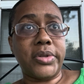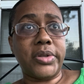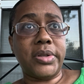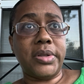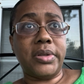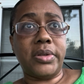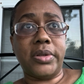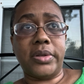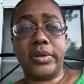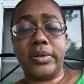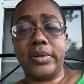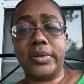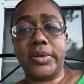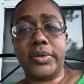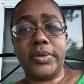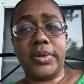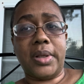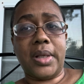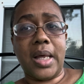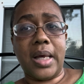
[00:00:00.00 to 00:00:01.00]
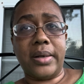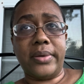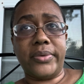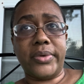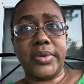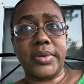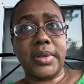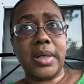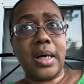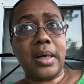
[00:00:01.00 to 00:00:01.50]
She took her to a lot of
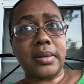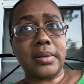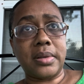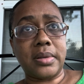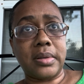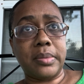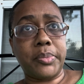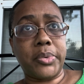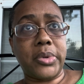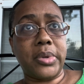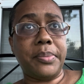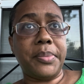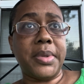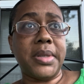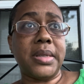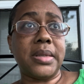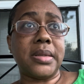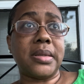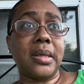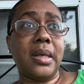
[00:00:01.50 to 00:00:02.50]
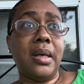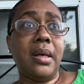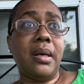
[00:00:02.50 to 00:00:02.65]
her doctor's appointments